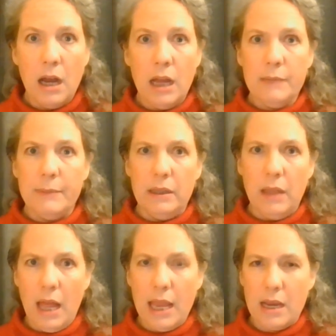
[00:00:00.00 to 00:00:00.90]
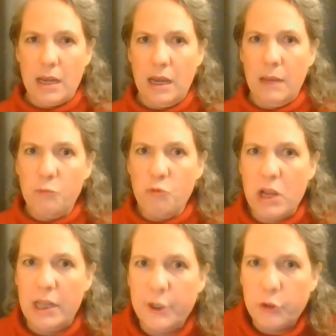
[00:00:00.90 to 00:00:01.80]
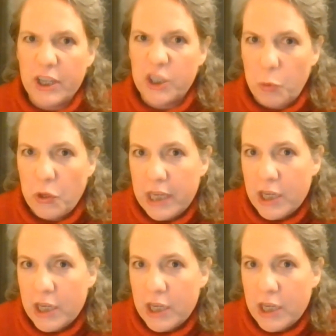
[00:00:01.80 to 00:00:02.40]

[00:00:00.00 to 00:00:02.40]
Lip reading: I'm a lion and I'm really trustworthy.